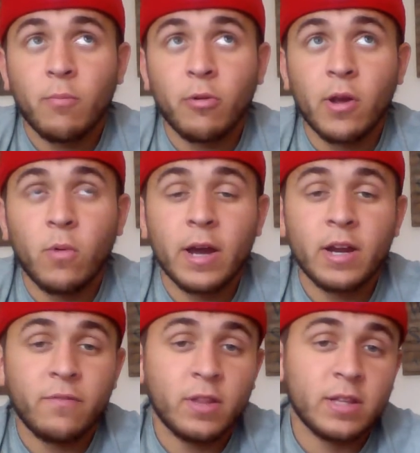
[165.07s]
Bray Wyatt,
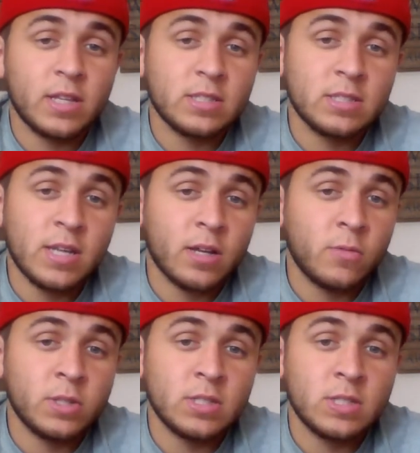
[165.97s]
and I feel like that's exactly
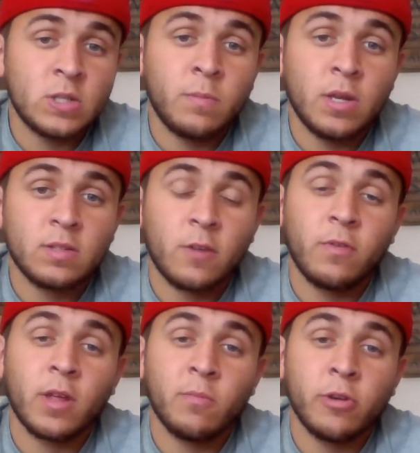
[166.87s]
what this is going to be, because I
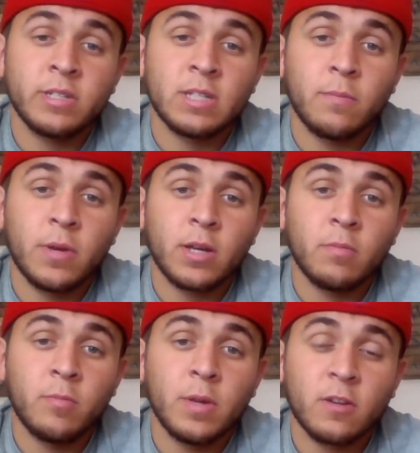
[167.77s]
feel like Bray's going to pick
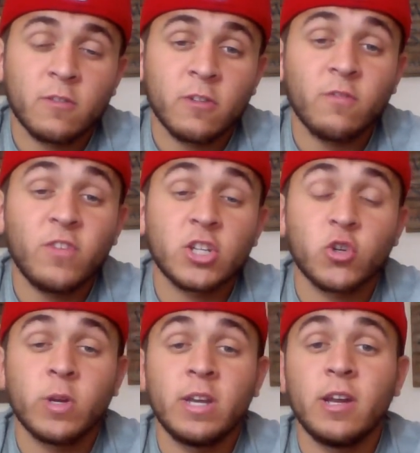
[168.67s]
up the big
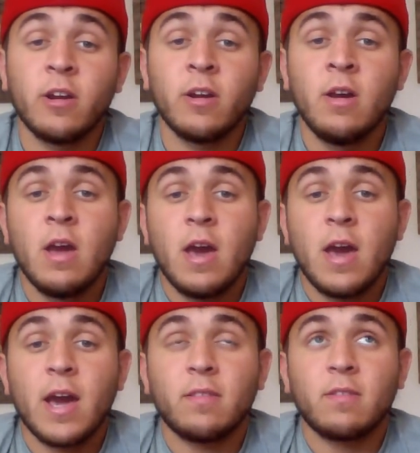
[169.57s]
victory here
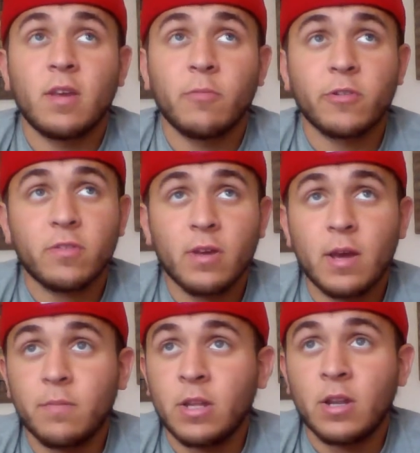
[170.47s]
at
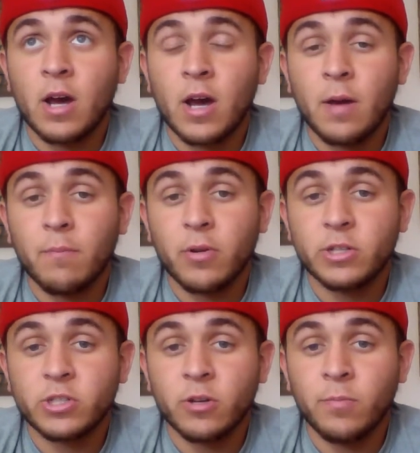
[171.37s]
SummerSlam, and I'm
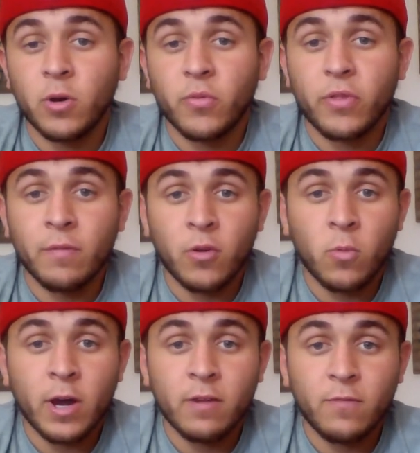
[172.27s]
pretty sure both of the
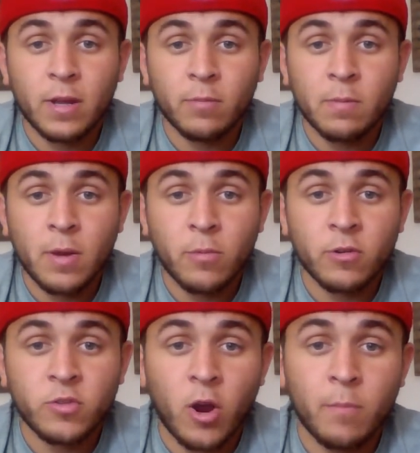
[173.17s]
Wyatt family
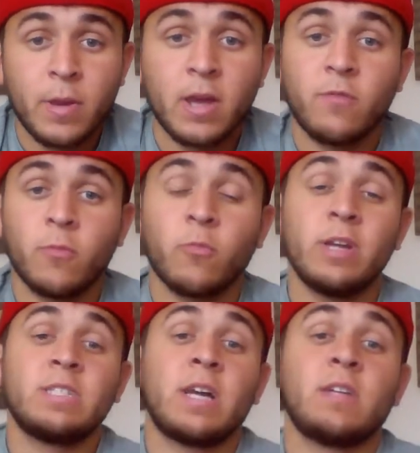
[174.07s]
members are banned from
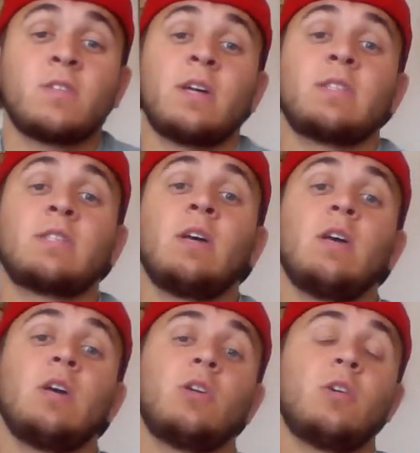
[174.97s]
ringside, so
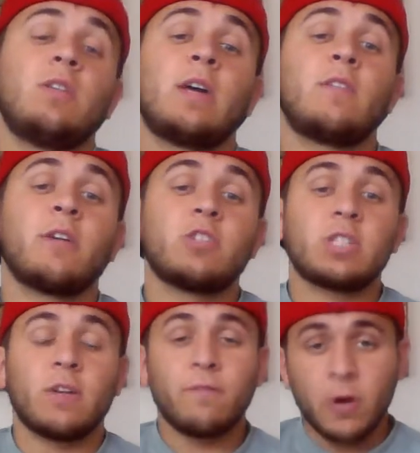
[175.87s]
that's good that they're
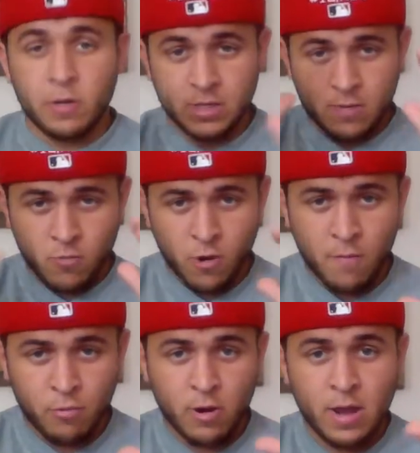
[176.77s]
just going to focus it more
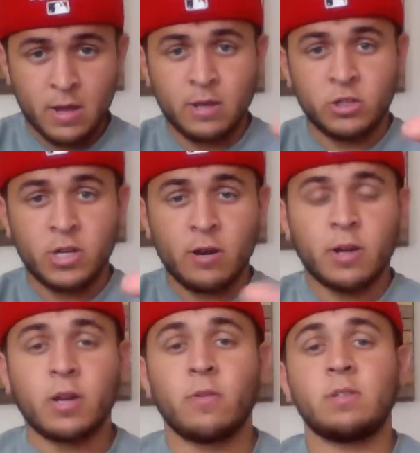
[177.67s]
on Bray and
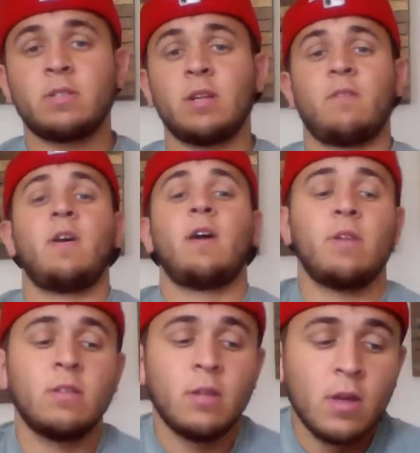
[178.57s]
Jericho instead of
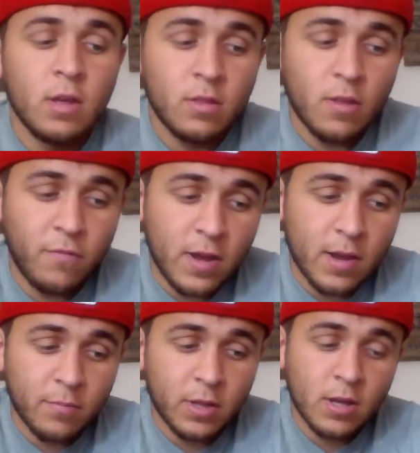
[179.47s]
having the
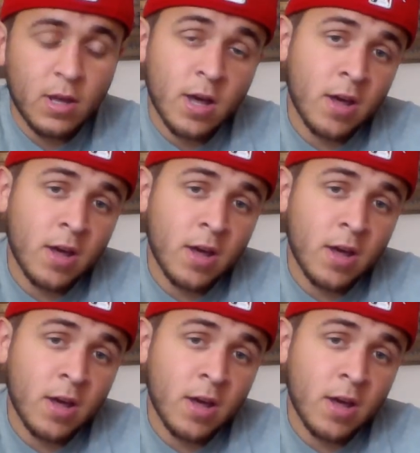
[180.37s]
family